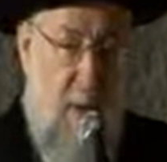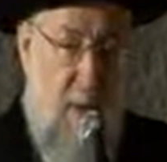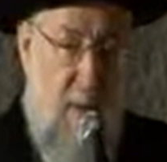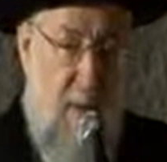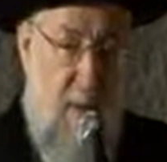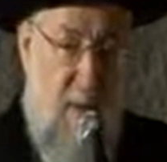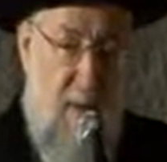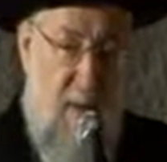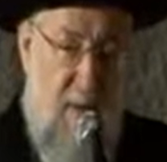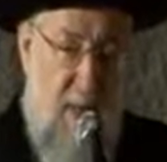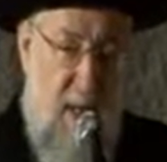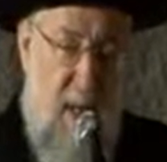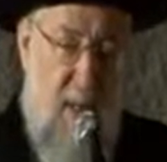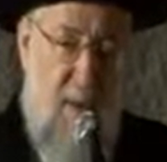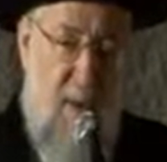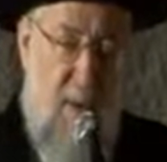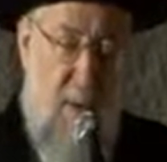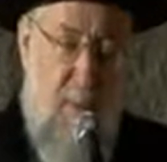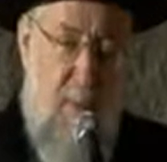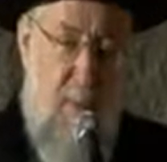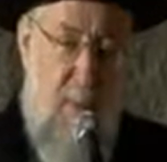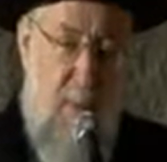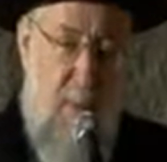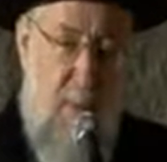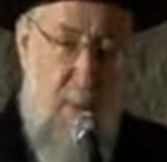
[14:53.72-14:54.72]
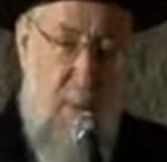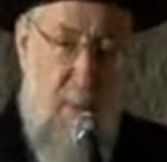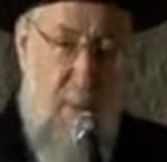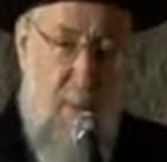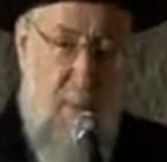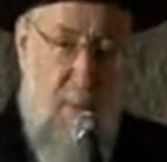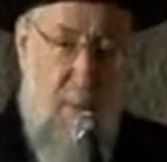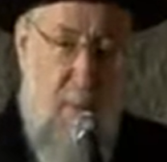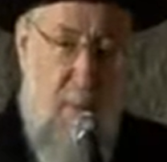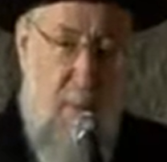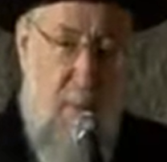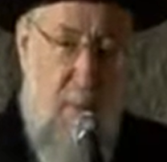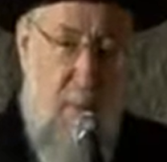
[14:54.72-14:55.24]
that such a boy,
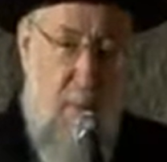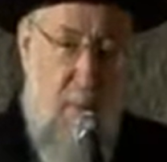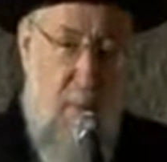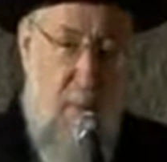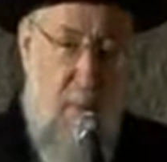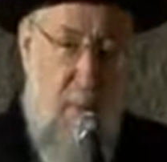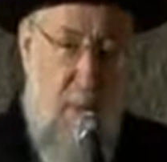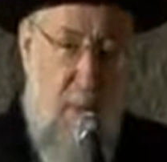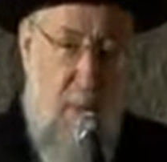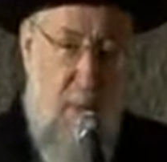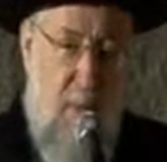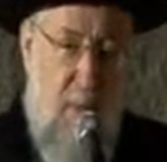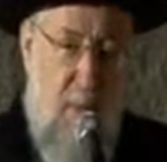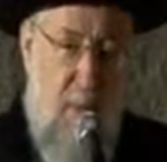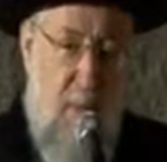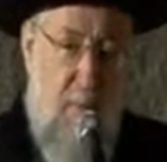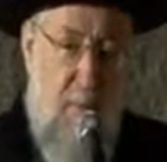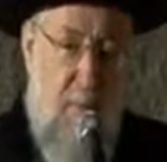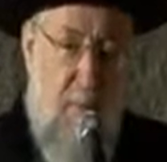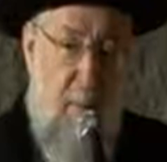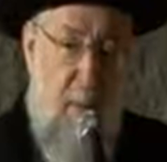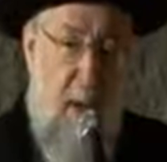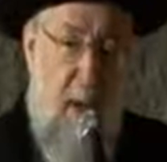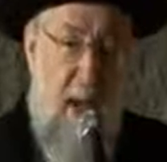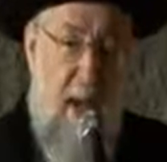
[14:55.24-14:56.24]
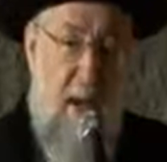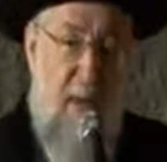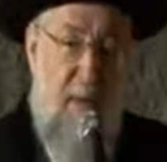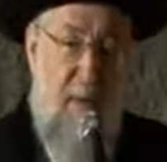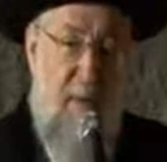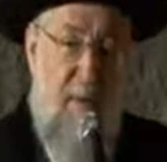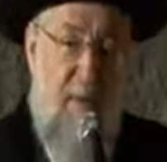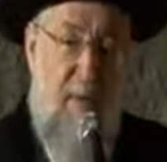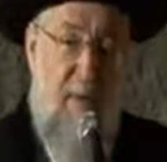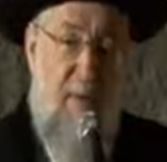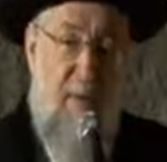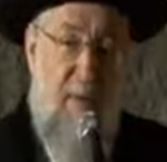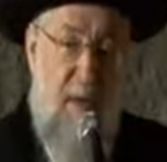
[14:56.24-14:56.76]

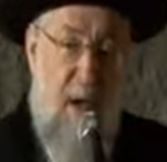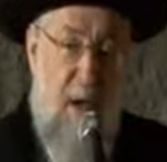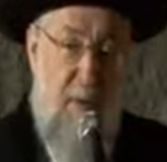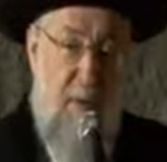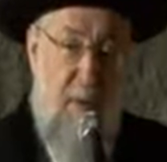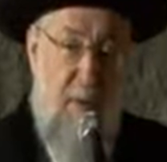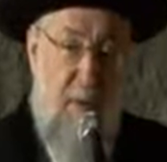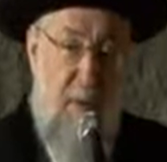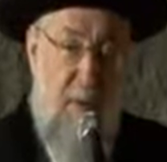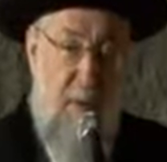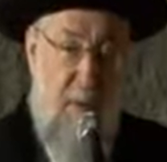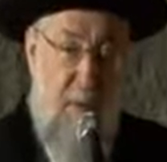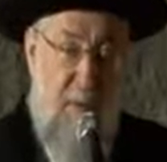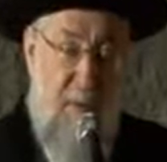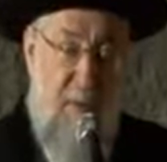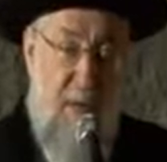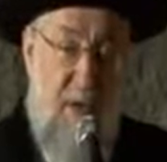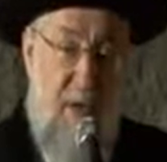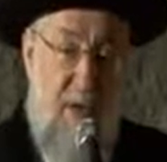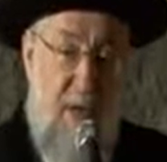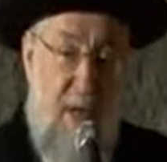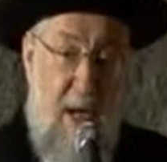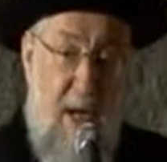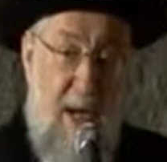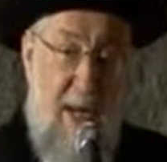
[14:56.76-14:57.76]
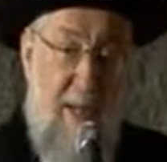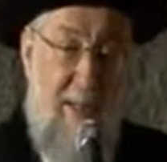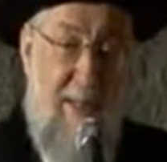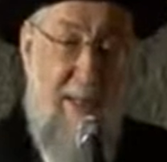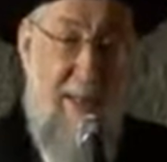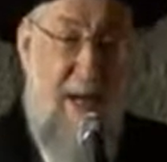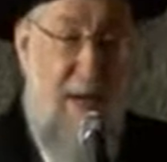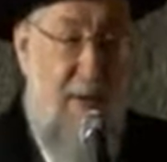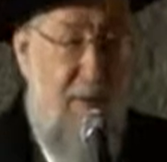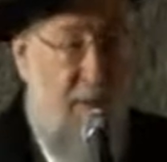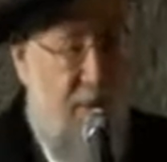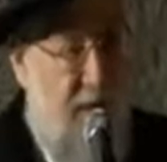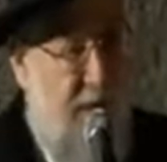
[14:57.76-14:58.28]
18,000 of this kind
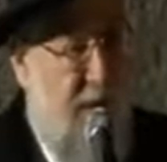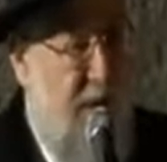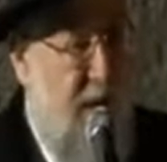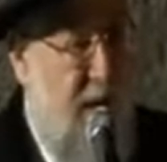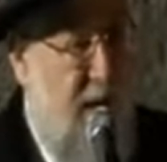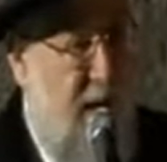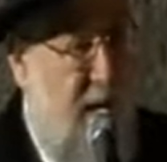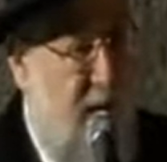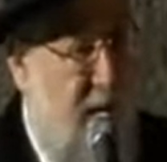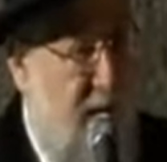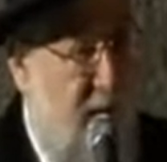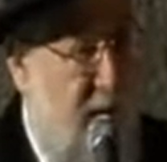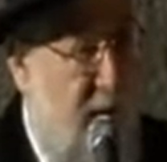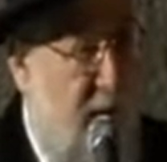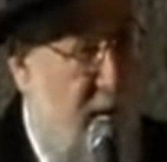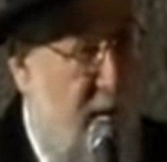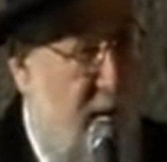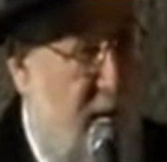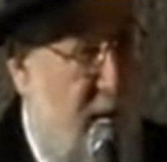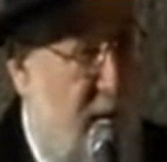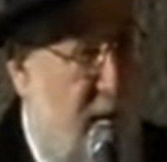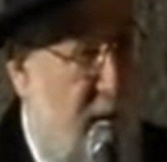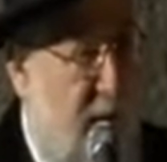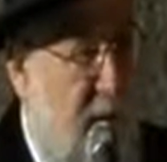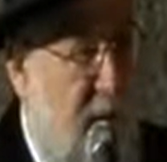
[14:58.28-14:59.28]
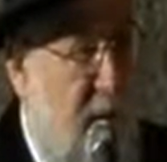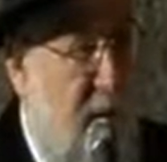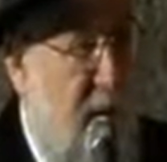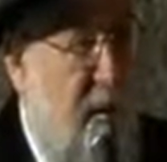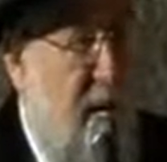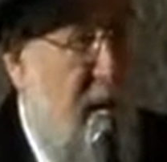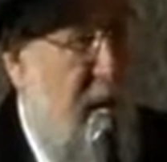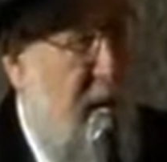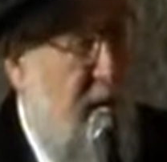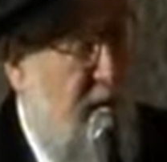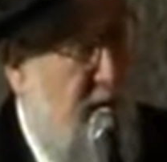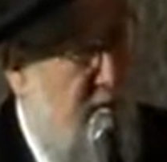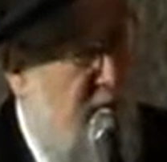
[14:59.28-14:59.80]
every day,
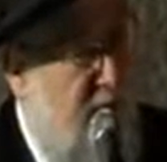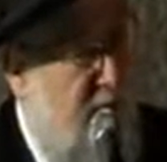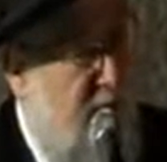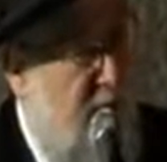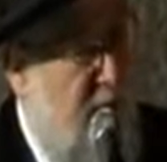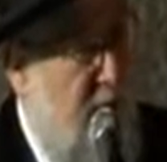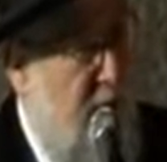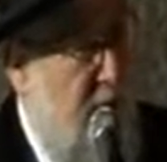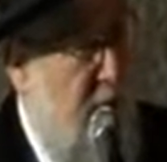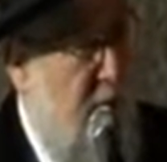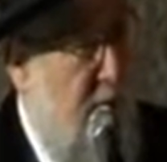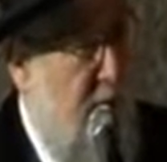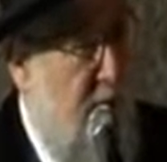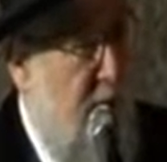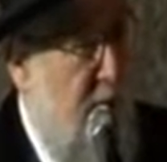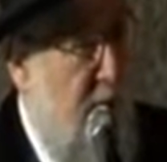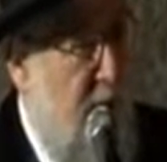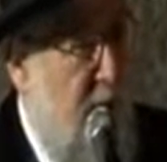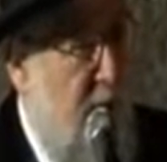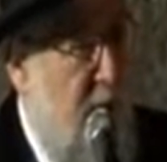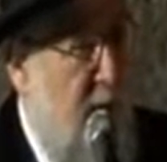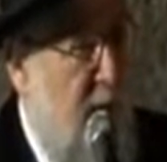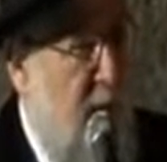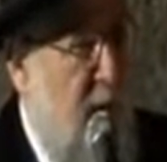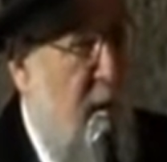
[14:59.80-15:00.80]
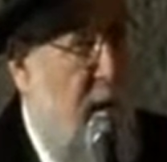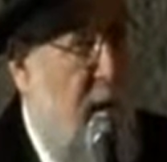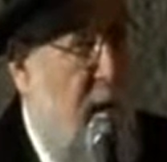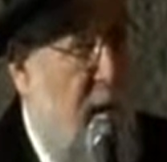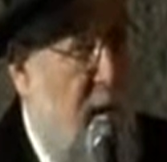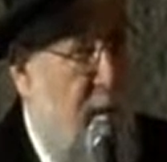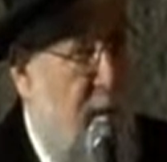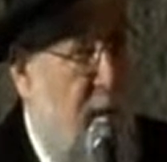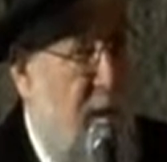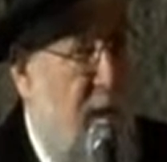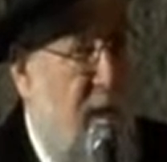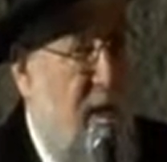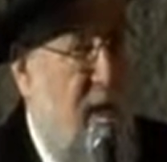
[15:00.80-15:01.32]
can die,
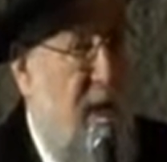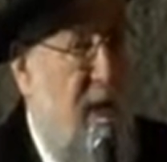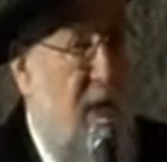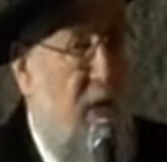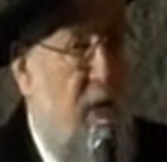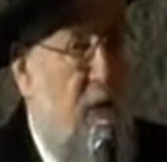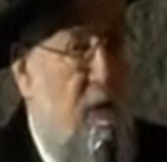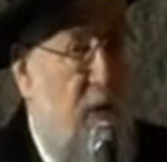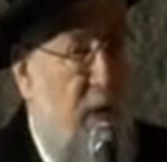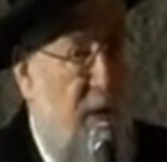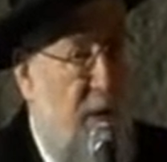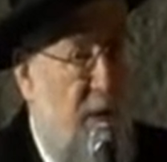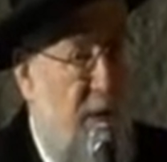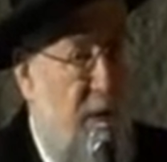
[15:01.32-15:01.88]
means that we